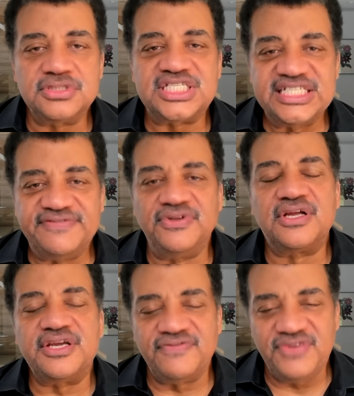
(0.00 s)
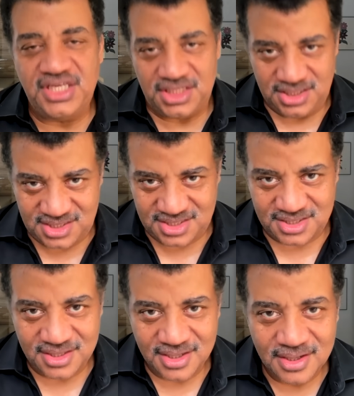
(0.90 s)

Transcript: civil convenience,